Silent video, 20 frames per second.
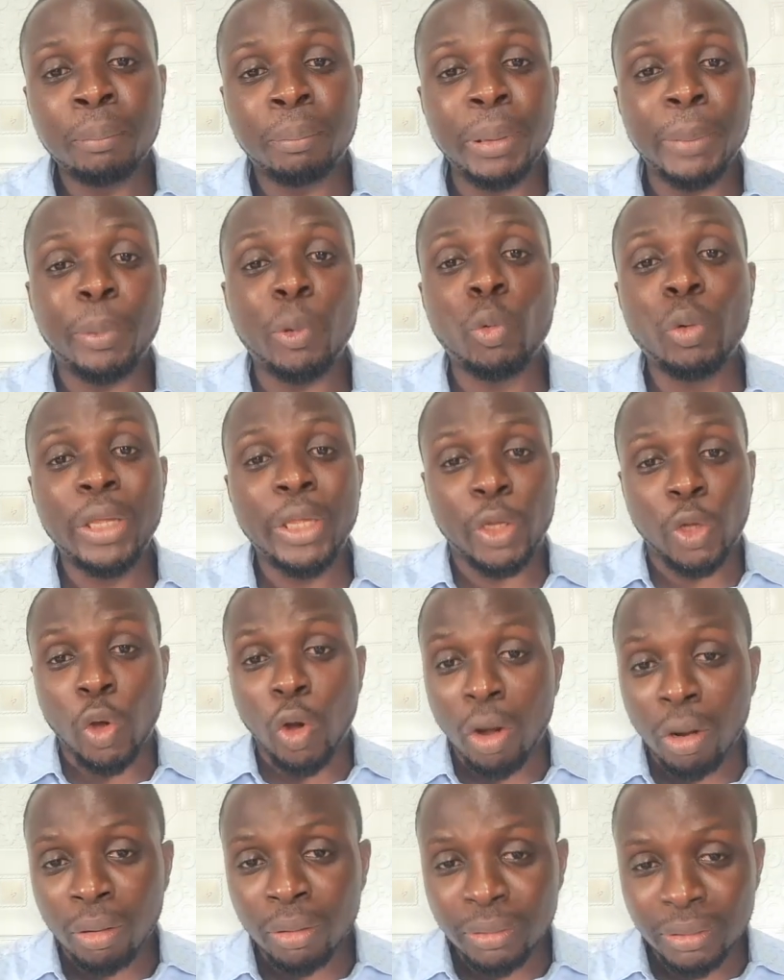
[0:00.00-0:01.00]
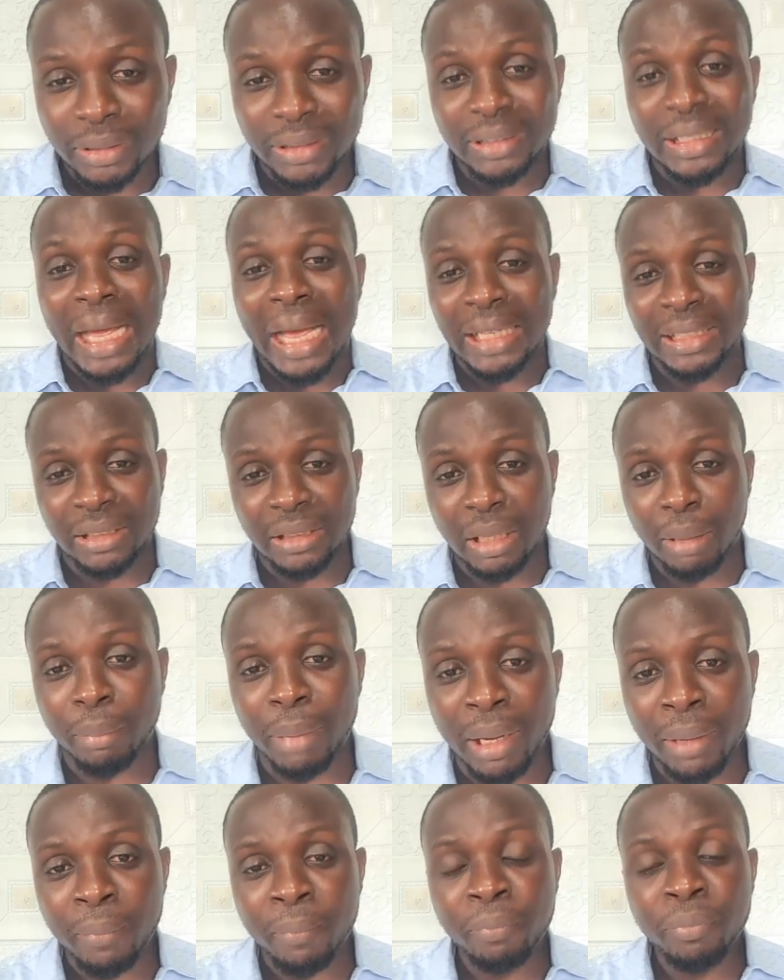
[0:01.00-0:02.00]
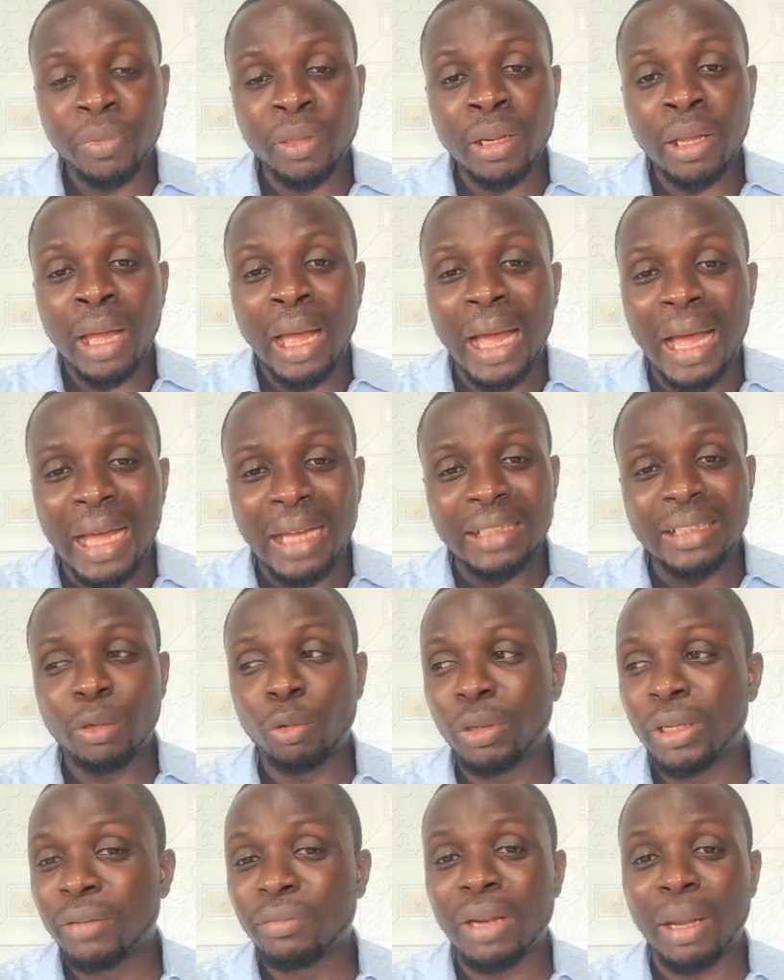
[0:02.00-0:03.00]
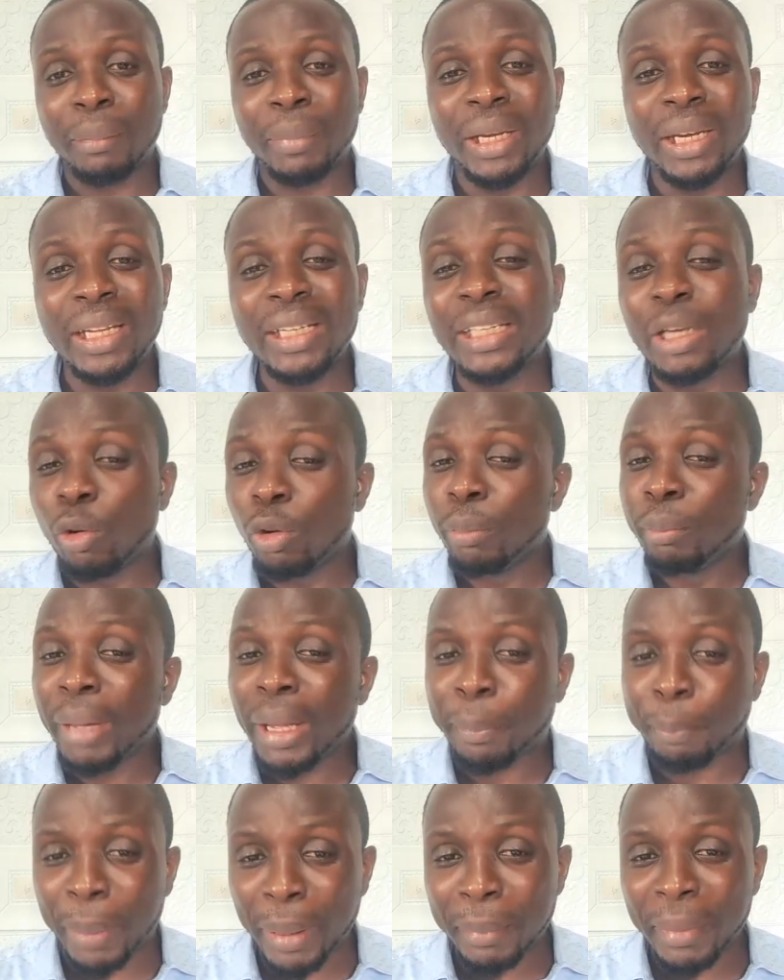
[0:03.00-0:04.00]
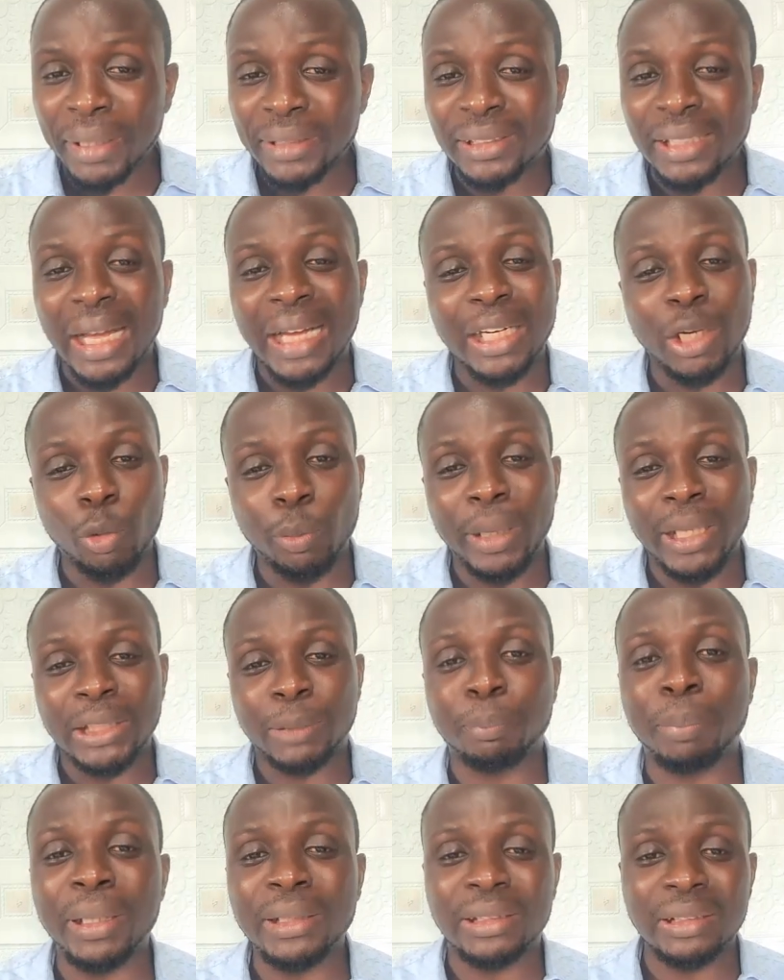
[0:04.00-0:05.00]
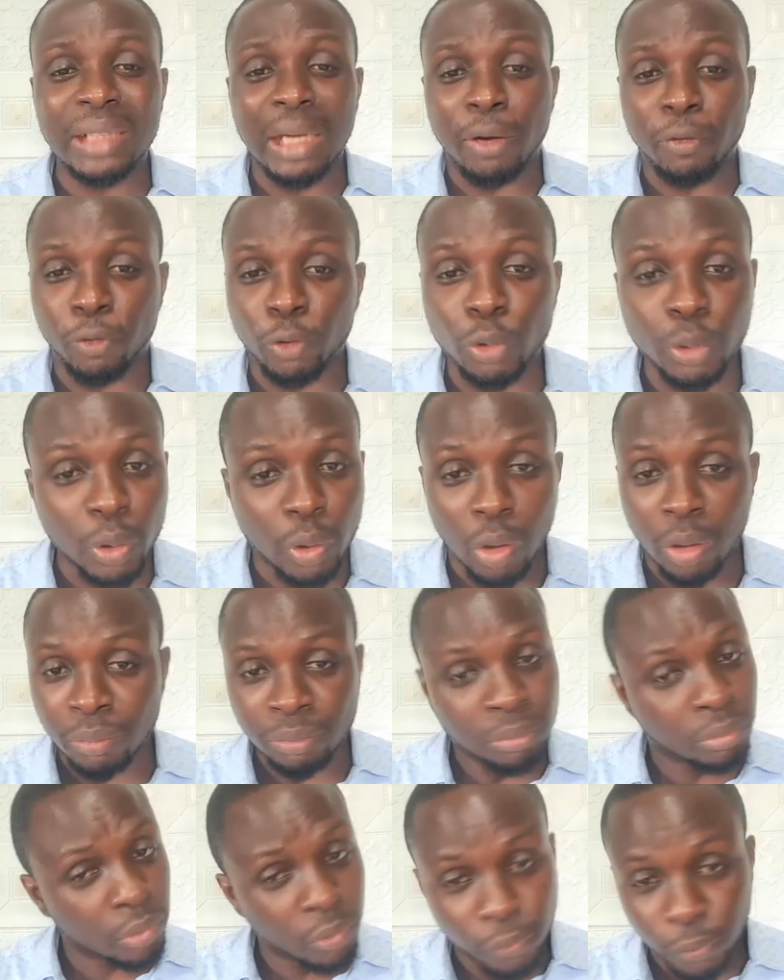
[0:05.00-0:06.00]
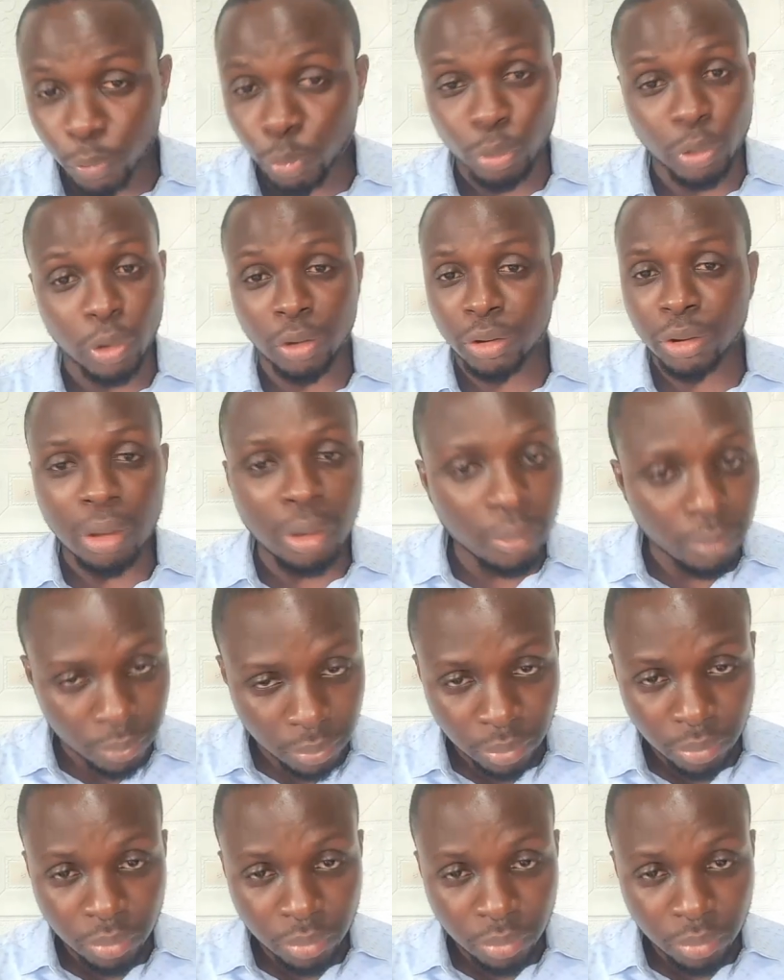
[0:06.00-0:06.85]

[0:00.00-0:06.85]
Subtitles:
people will call this guy's number and they will give them a link, they will make payment, and they will be expecting that food will come. Food will not come.